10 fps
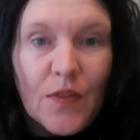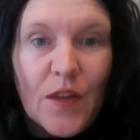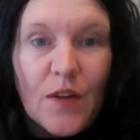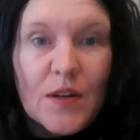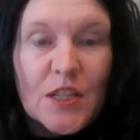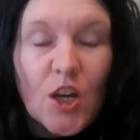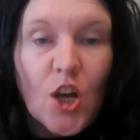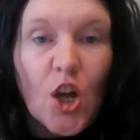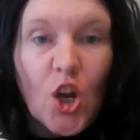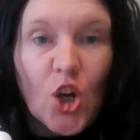There is a
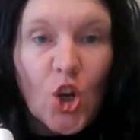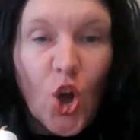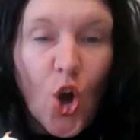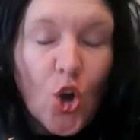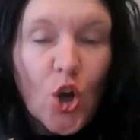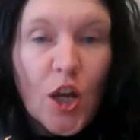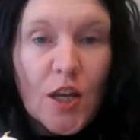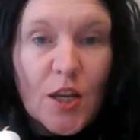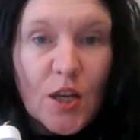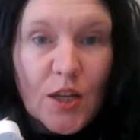long
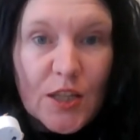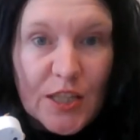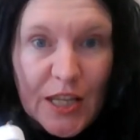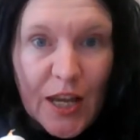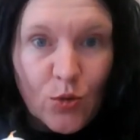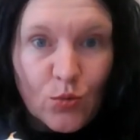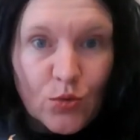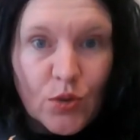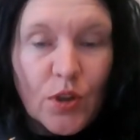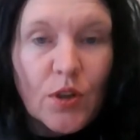sound